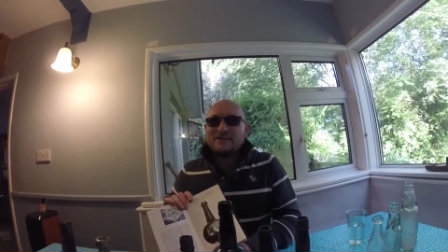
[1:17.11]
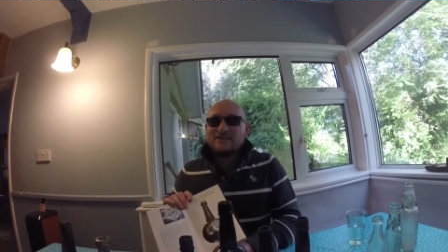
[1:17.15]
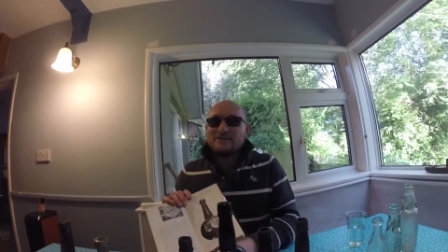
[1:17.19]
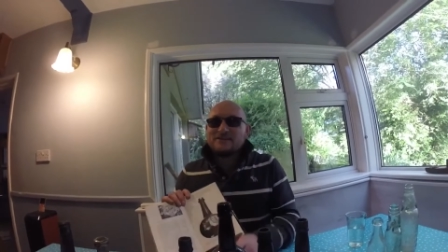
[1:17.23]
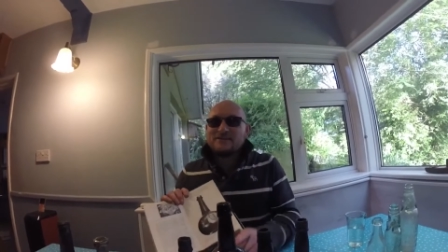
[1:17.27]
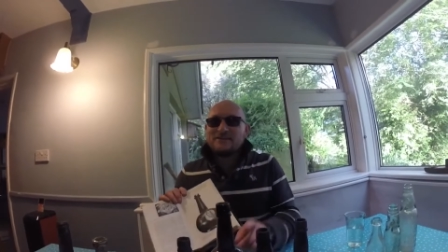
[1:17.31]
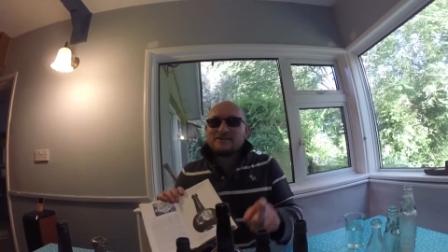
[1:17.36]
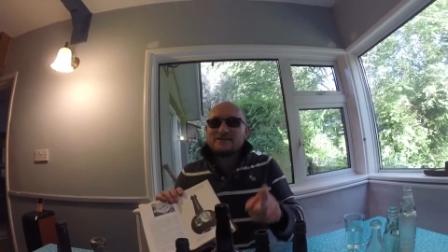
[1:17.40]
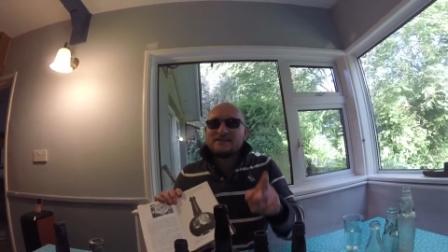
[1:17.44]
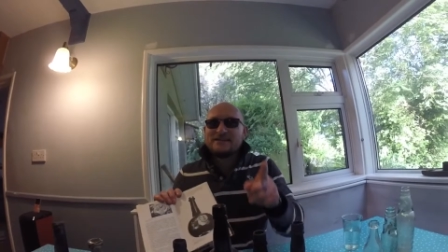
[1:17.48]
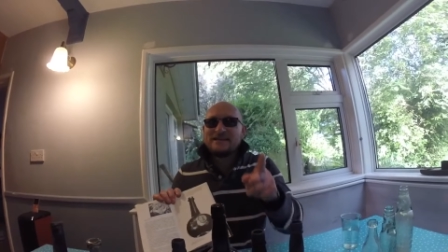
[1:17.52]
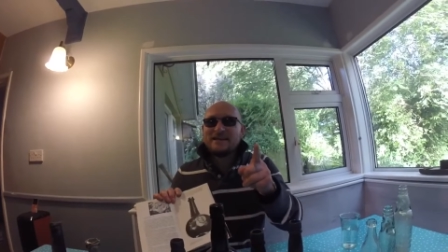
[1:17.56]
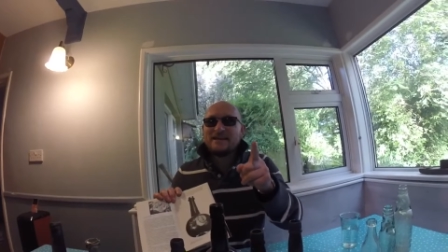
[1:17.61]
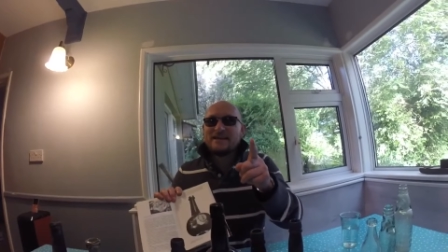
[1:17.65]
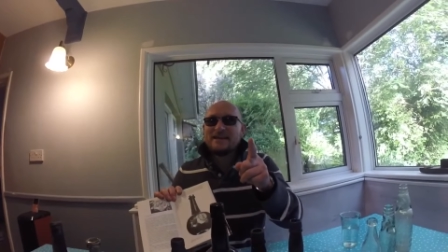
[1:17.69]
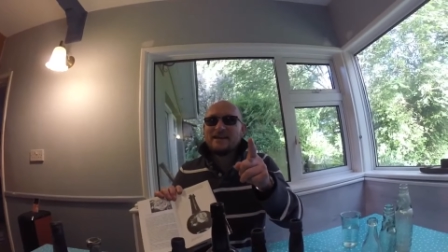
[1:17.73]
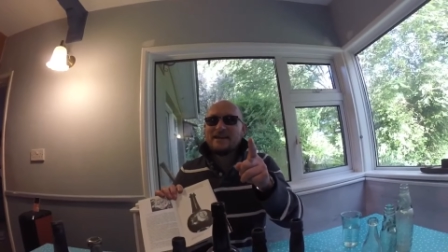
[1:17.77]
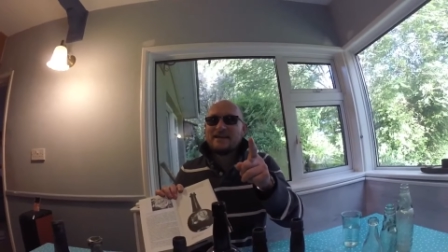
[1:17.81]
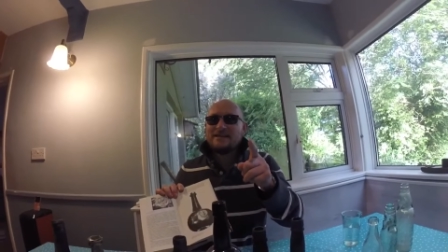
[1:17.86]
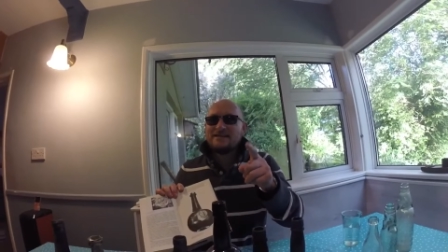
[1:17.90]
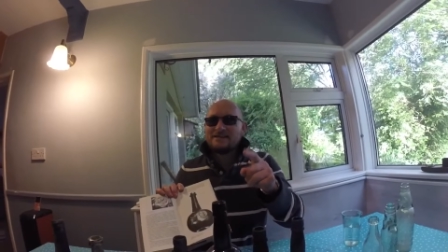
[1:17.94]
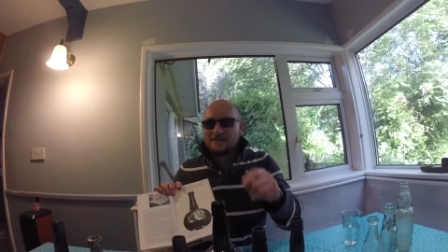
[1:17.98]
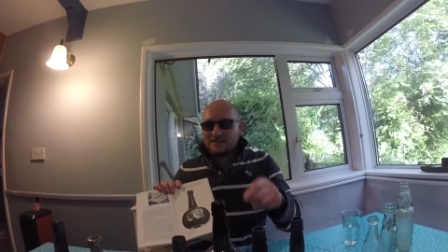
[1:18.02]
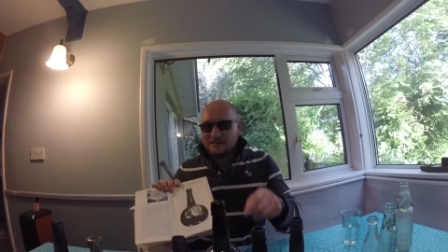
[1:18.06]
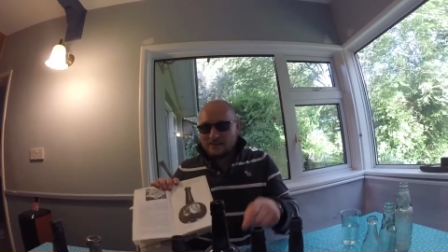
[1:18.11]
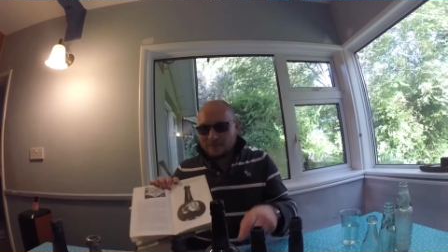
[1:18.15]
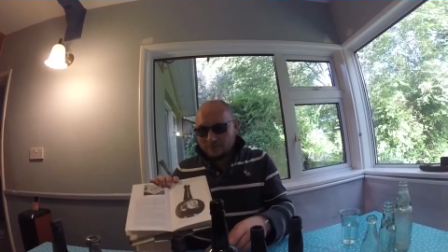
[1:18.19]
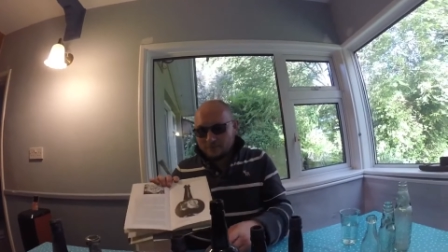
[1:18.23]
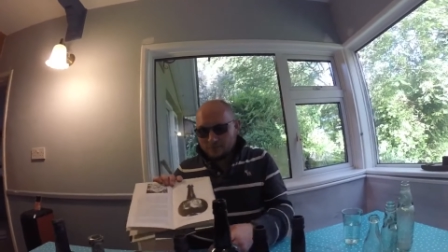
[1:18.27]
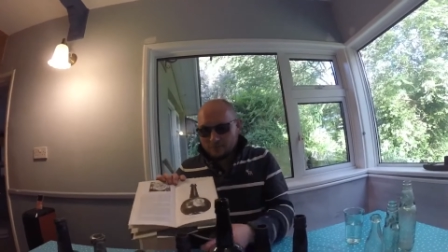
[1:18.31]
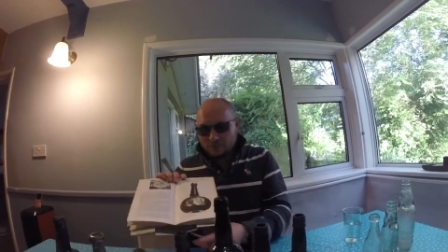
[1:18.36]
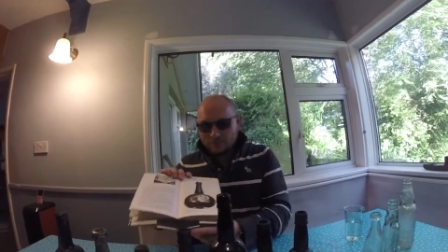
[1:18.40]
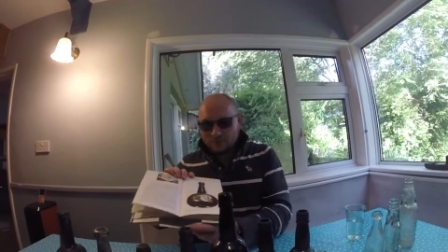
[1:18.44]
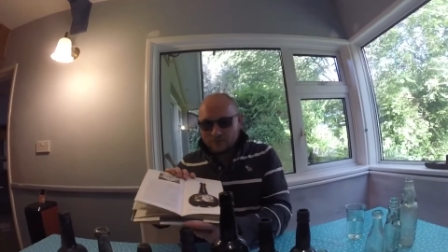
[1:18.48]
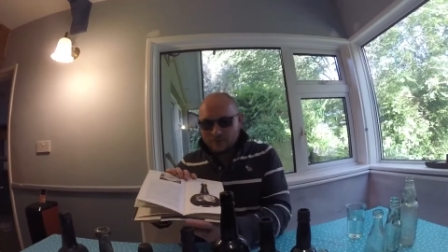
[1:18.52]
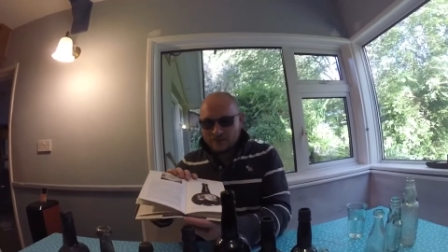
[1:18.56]
Just in case.
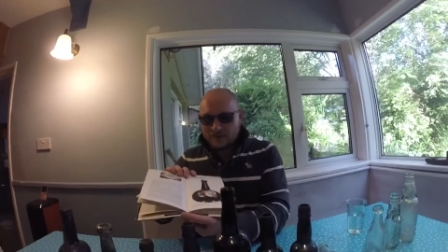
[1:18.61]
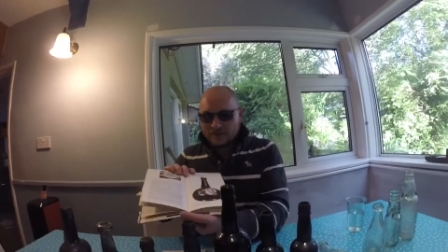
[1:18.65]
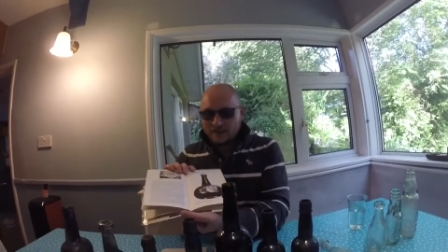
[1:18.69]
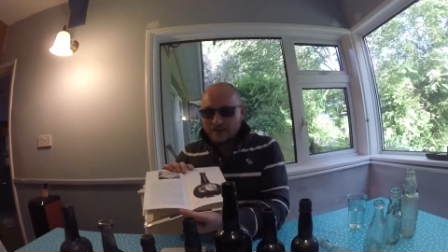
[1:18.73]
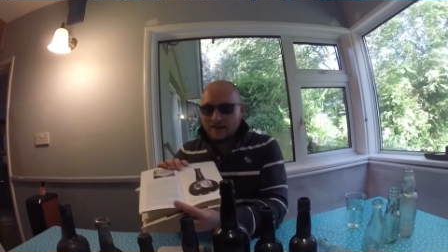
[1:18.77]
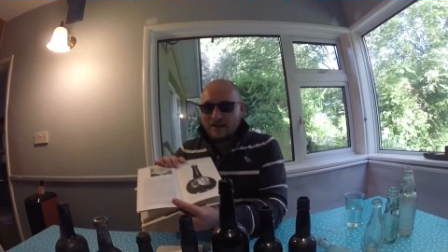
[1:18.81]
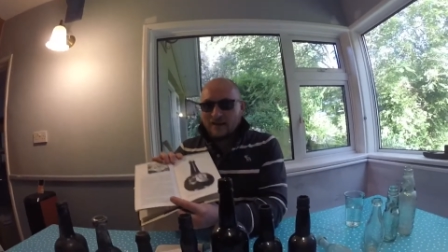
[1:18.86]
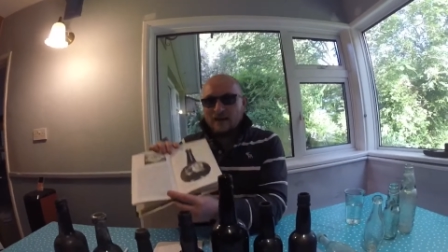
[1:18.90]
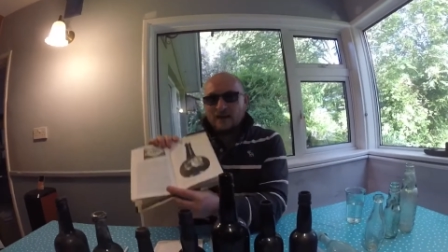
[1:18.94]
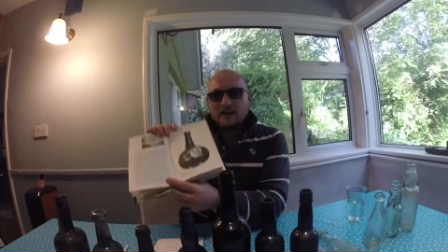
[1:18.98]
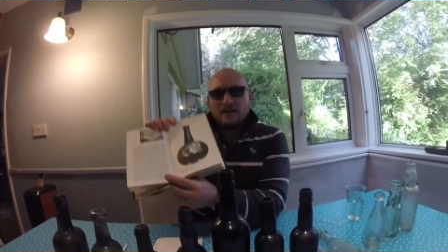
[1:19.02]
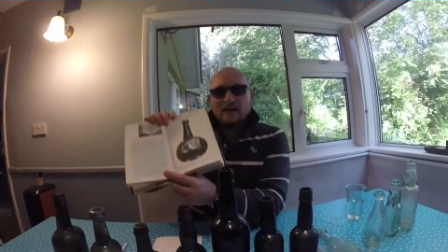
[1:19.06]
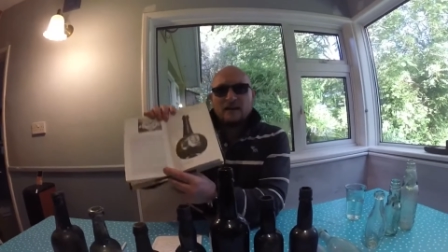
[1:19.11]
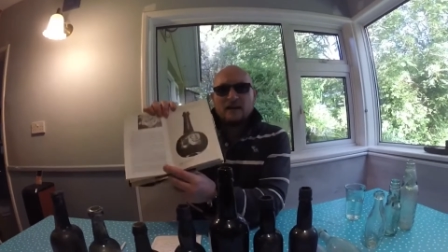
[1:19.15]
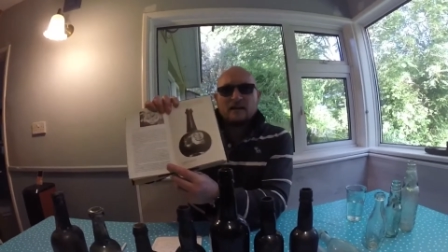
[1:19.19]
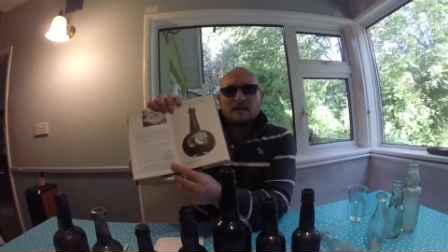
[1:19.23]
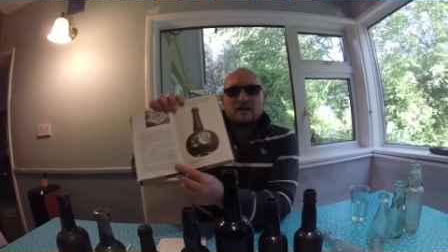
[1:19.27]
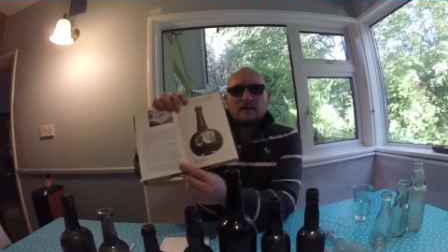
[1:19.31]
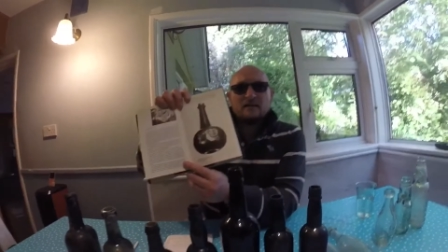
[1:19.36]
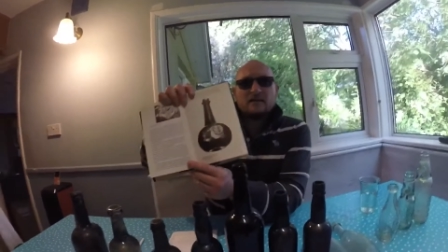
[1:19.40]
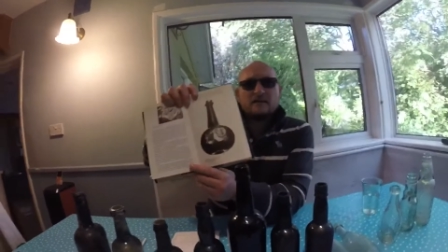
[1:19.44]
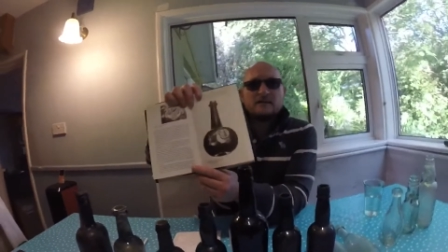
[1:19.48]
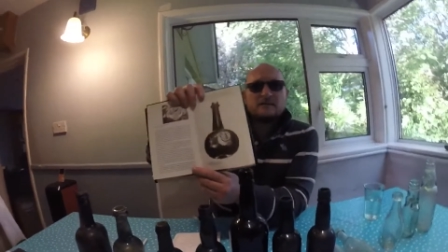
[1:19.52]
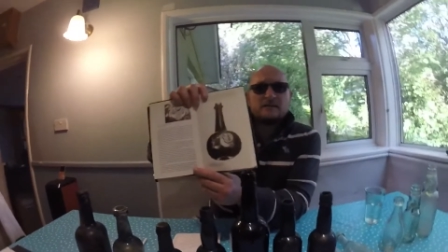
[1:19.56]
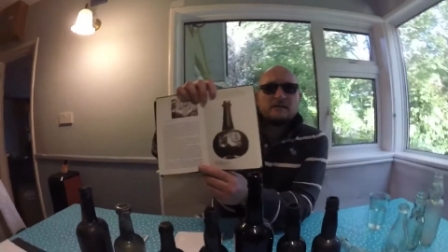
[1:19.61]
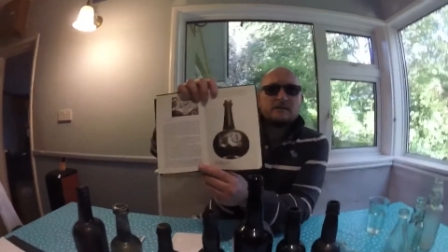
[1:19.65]
This